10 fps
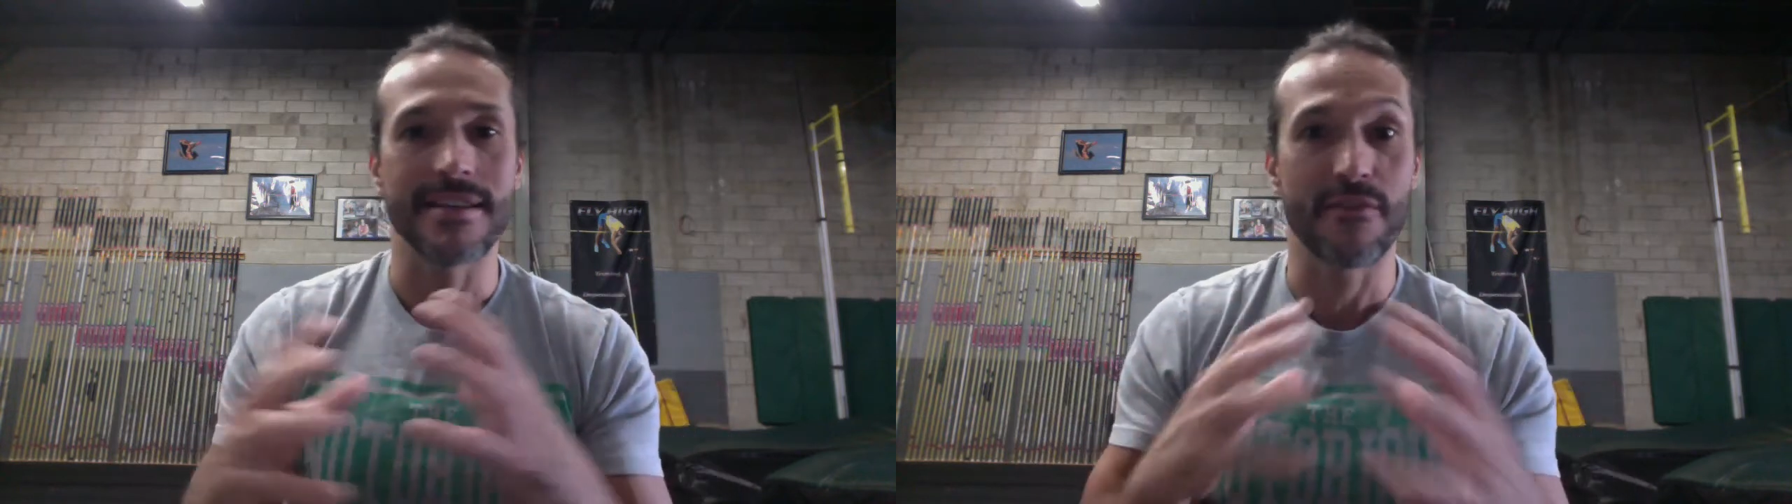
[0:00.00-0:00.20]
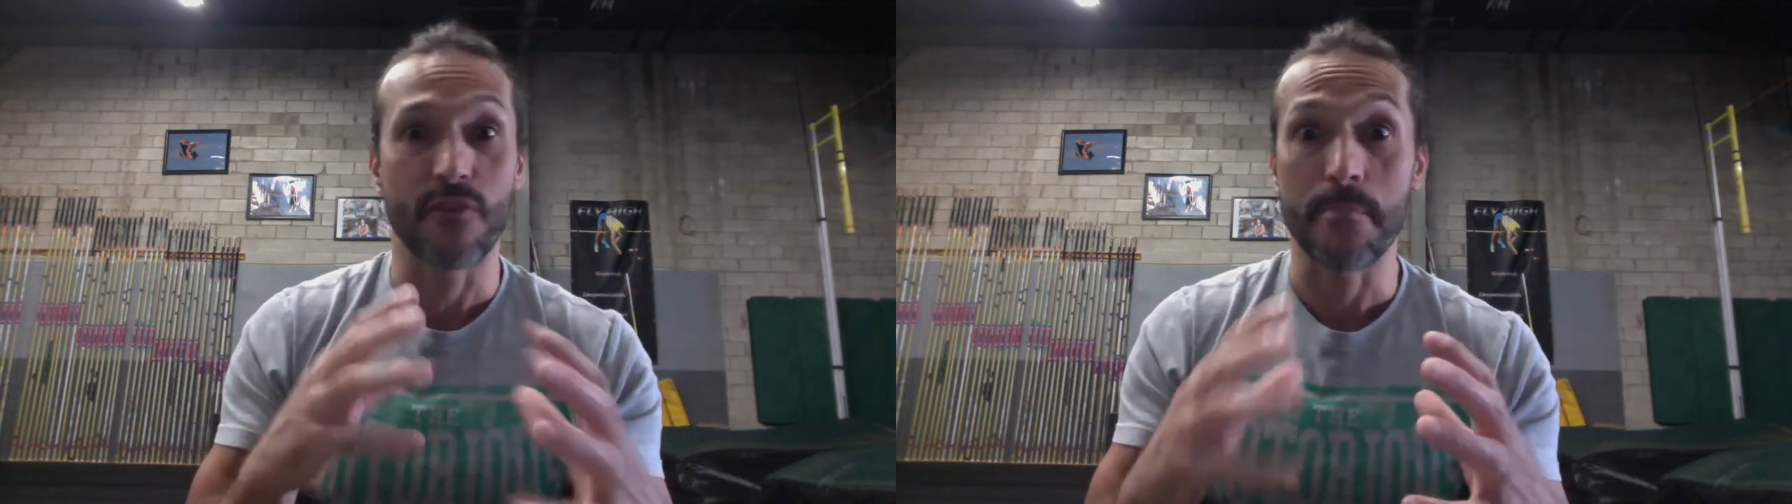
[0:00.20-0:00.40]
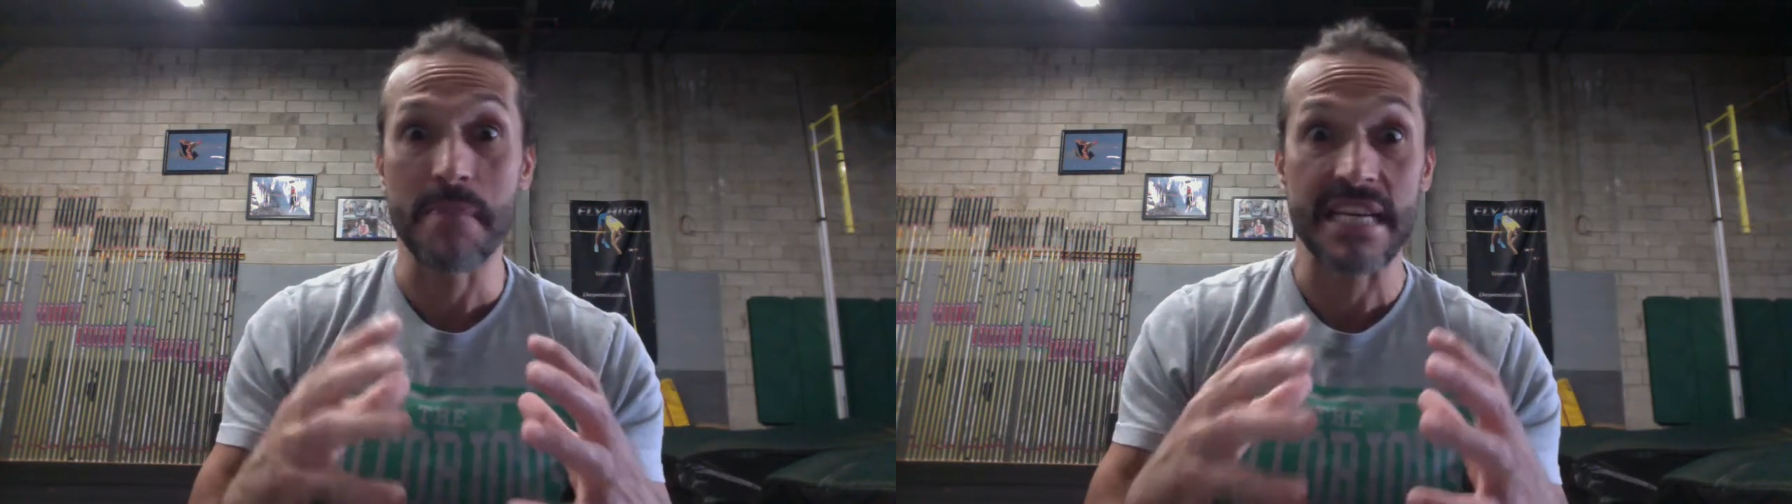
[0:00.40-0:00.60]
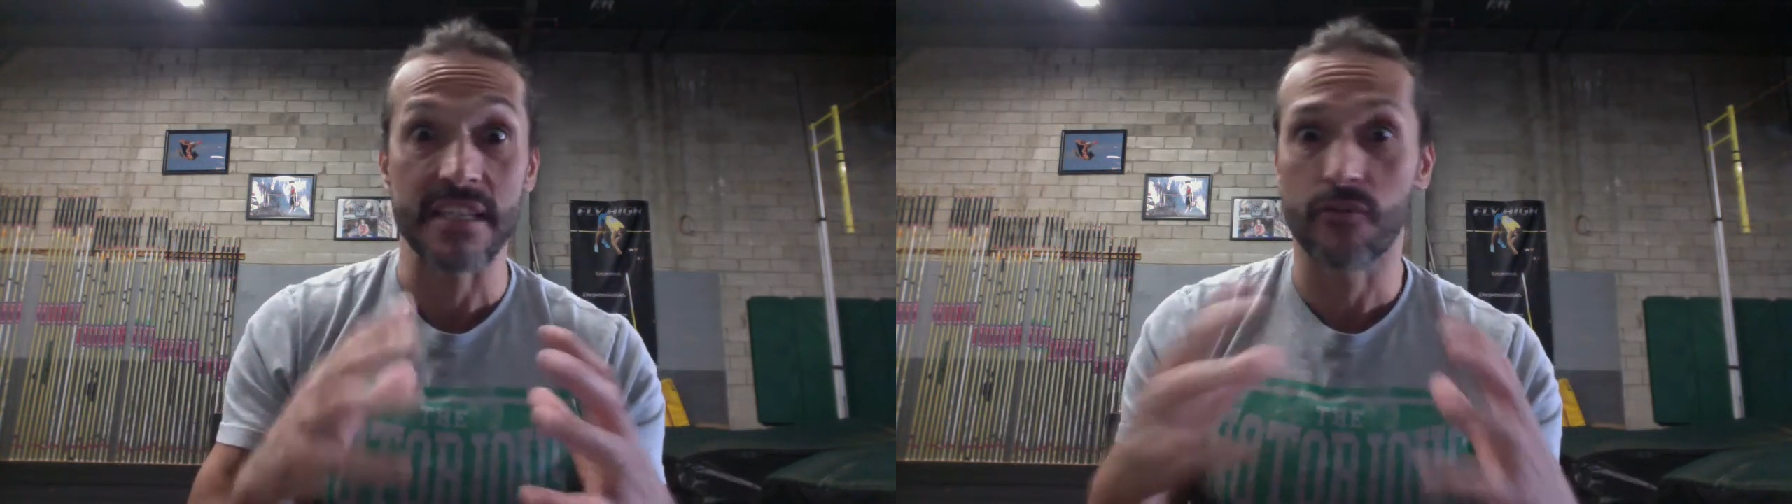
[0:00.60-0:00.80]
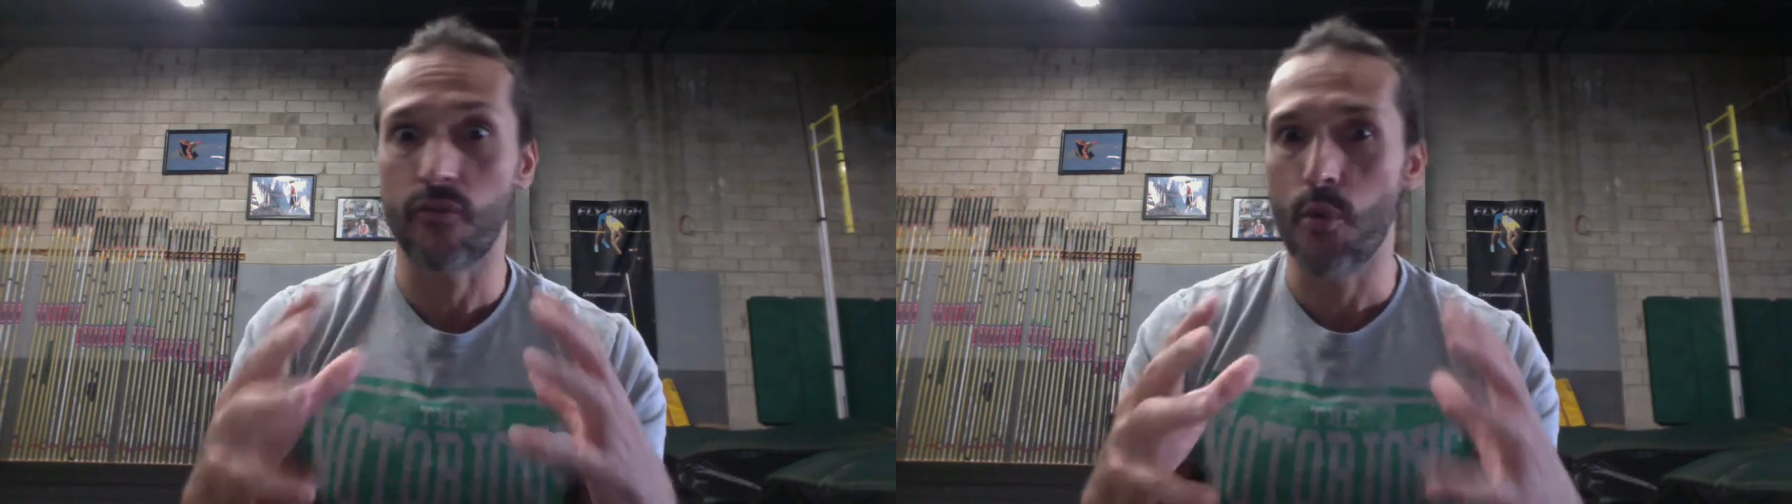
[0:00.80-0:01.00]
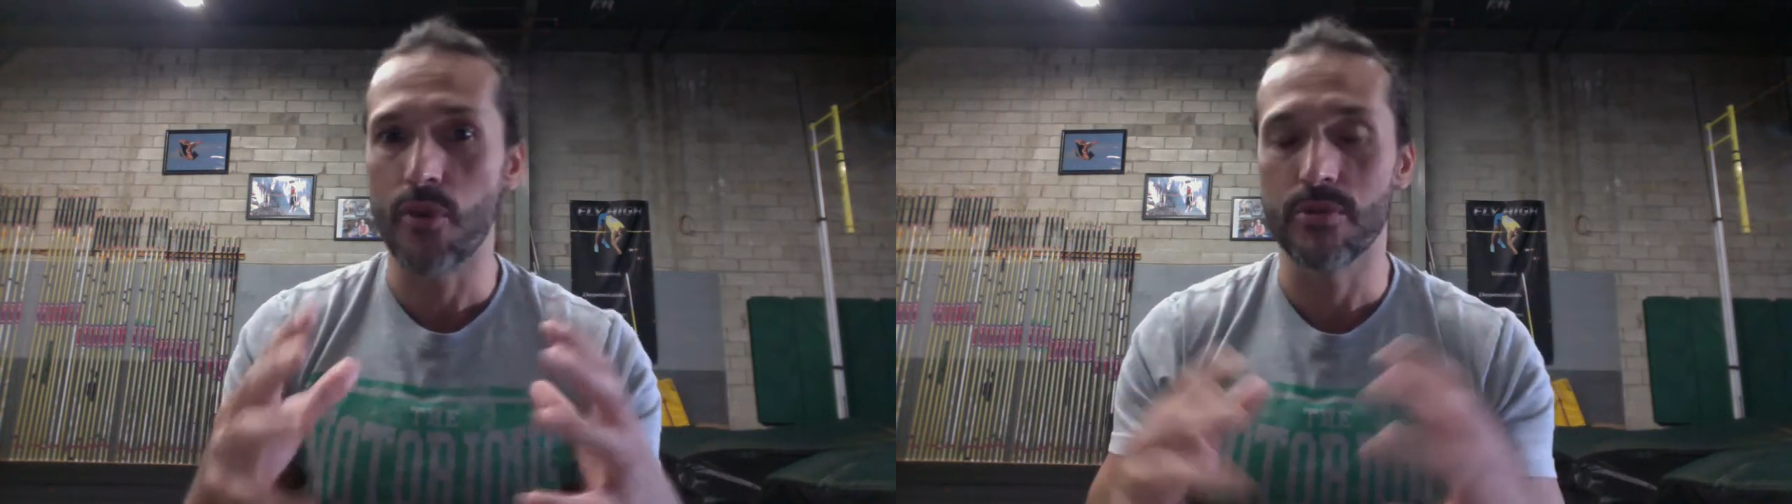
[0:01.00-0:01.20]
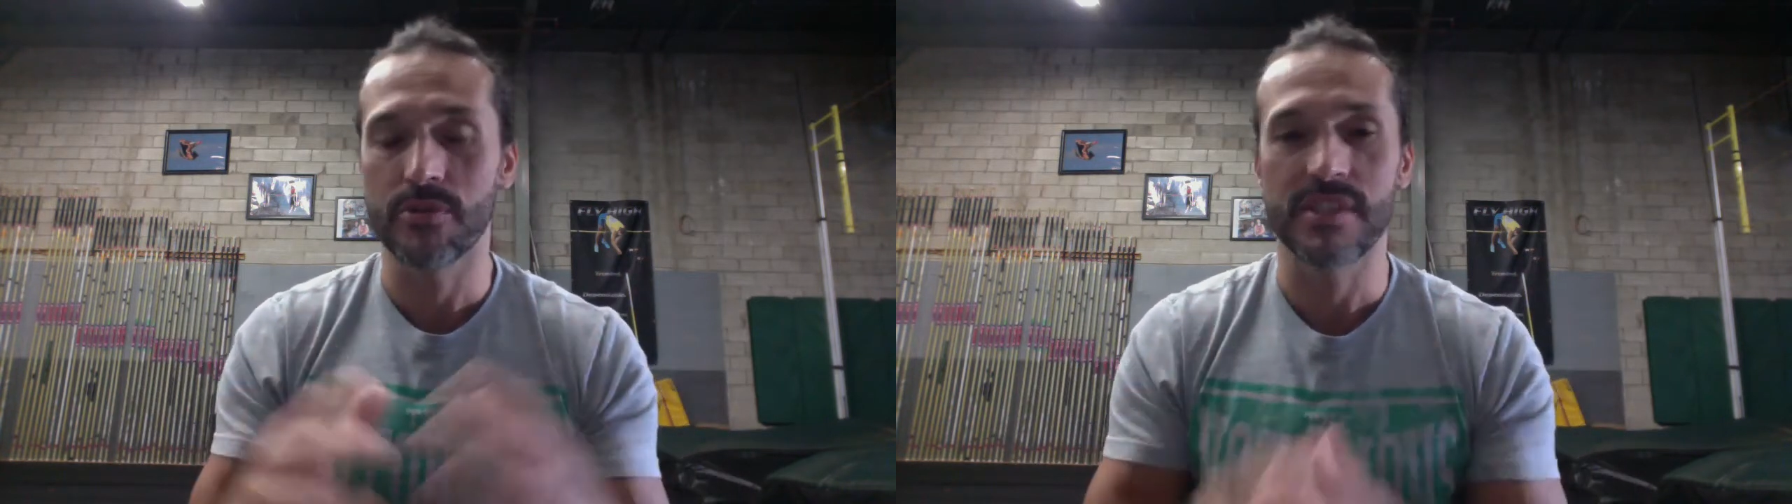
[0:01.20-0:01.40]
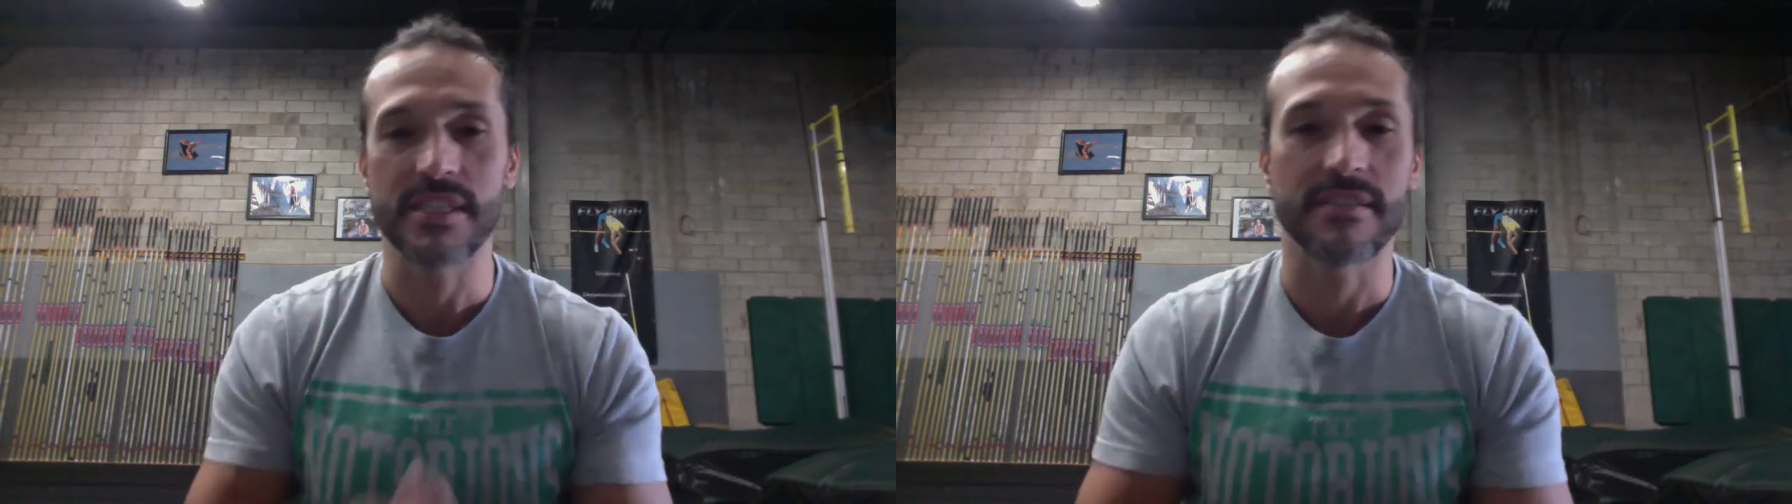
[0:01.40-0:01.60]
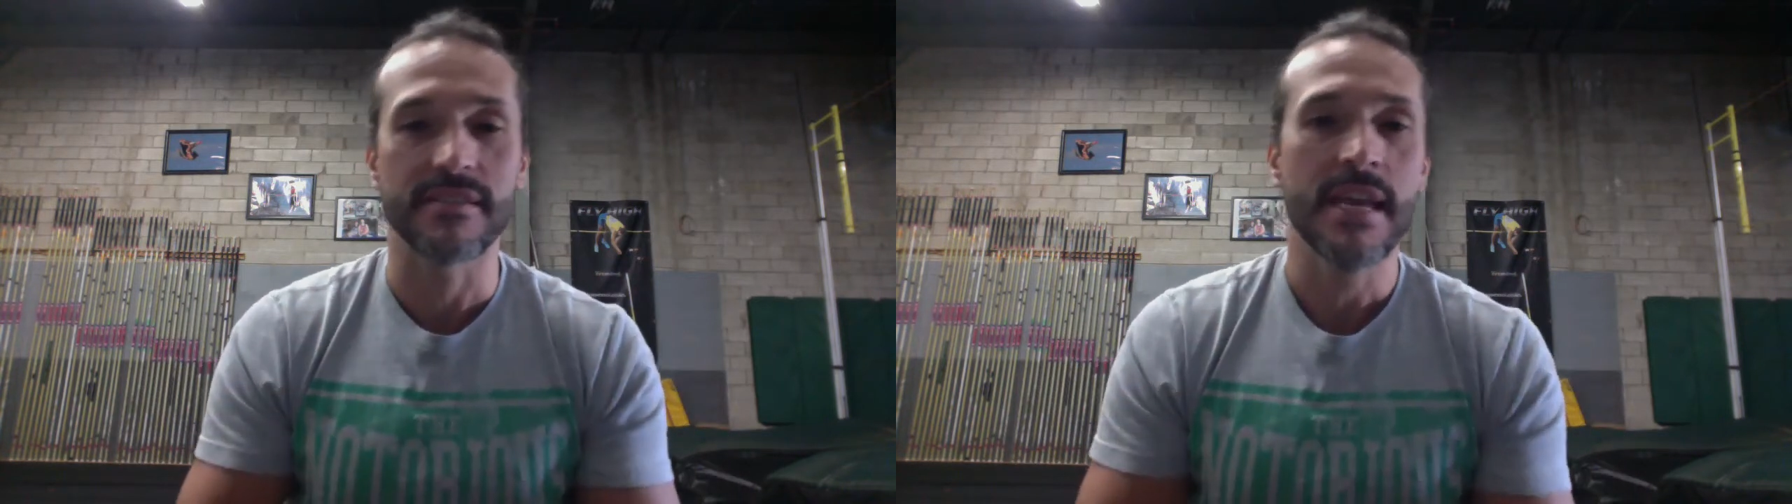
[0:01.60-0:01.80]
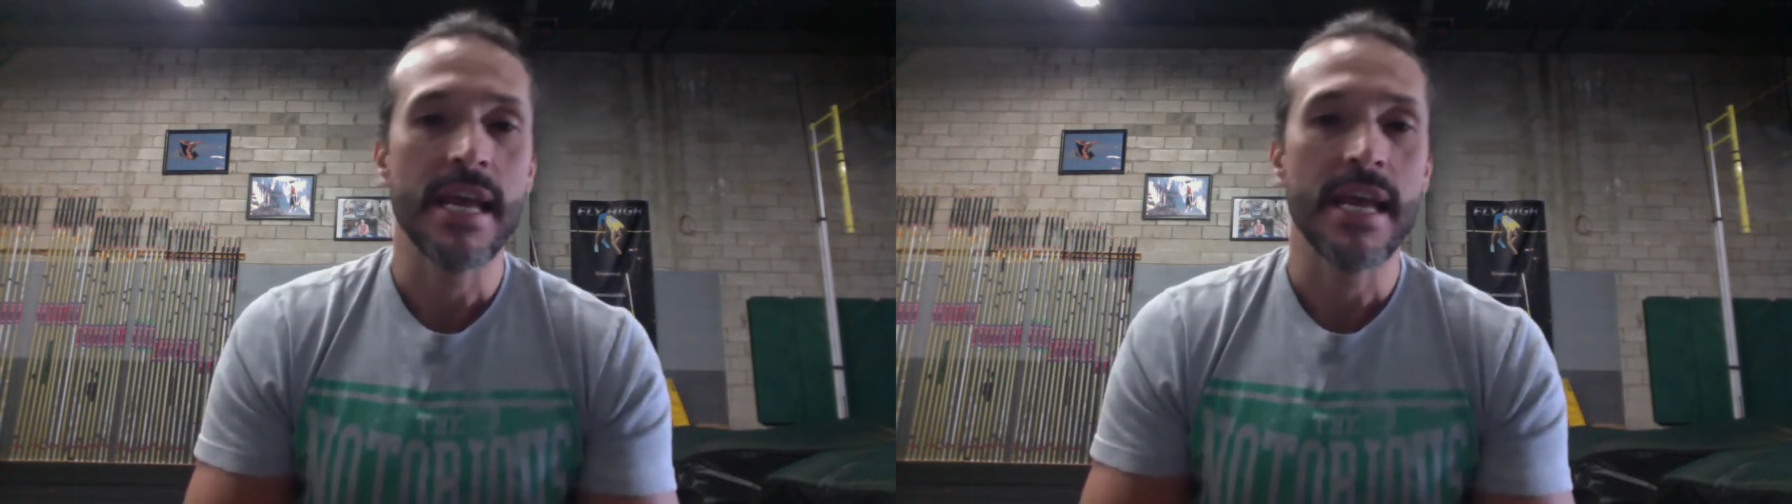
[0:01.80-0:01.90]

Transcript: different meanings for those seasons.